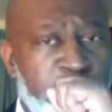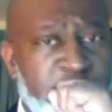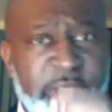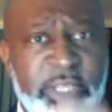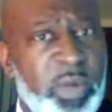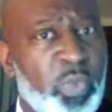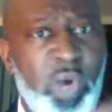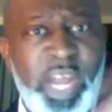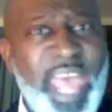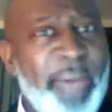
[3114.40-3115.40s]
they said,
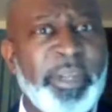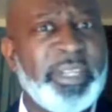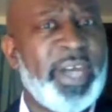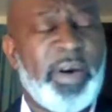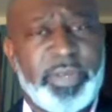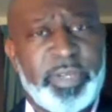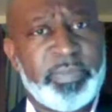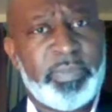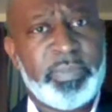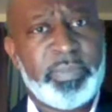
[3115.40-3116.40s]
What happened to Tony?
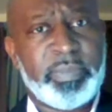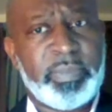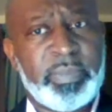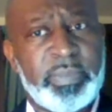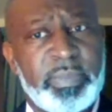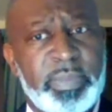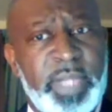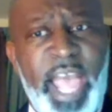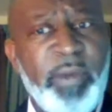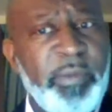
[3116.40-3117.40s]

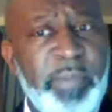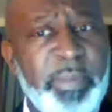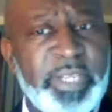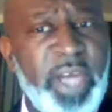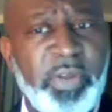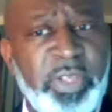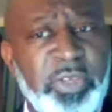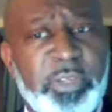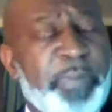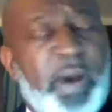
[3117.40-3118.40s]
I remember Tony
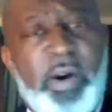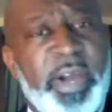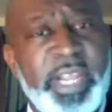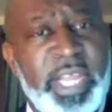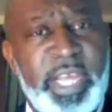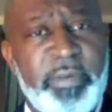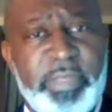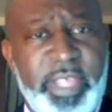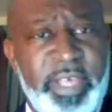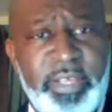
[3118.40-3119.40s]
used to party and
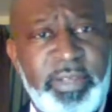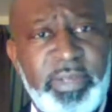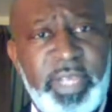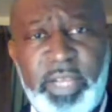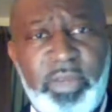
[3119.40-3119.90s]
everything and